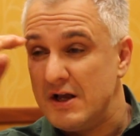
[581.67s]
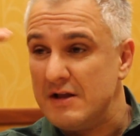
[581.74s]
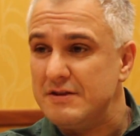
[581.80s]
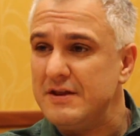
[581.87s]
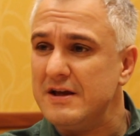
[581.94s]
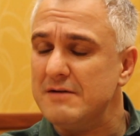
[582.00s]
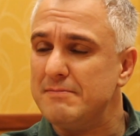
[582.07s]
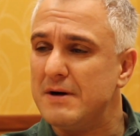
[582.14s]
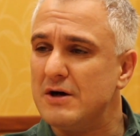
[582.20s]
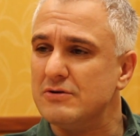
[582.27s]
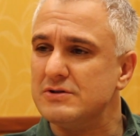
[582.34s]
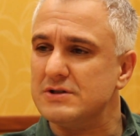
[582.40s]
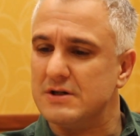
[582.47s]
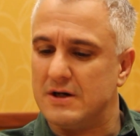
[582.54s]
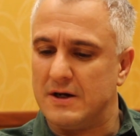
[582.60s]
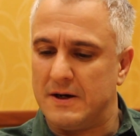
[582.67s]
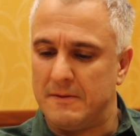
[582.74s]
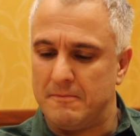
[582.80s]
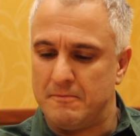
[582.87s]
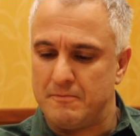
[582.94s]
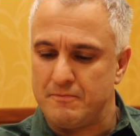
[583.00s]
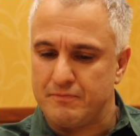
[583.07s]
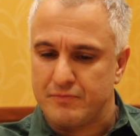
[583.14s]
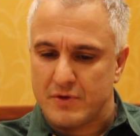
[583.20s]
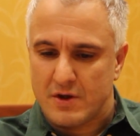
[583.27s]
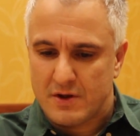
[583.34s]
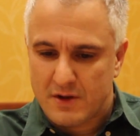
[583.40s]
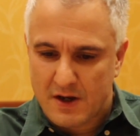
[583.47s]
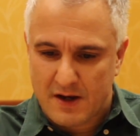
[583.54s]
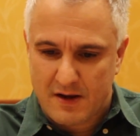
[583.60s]
Think about,
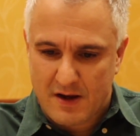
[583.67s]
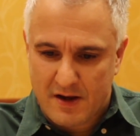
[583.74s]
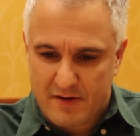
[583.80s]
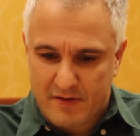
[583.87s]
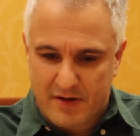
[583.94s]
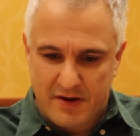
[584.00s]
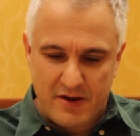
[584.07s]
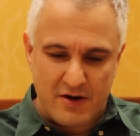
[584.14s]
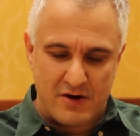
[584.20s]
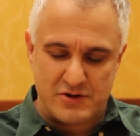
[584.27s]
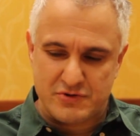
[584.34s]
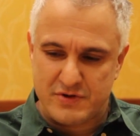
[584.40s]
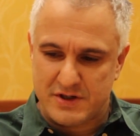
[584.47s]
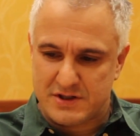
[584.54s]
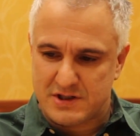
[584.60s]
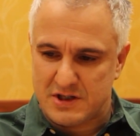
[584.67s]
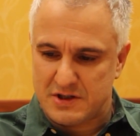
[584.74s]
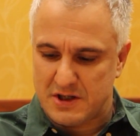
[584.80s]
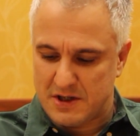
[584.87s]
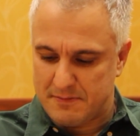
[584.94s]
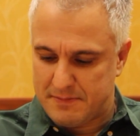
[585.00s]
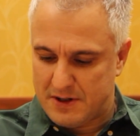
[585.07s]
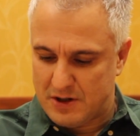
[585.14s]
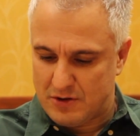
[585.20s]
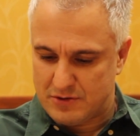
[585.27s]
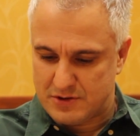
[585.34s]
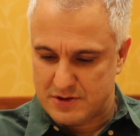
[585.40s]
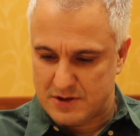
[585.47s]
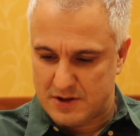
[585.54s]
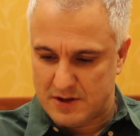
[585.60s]
I was reading something about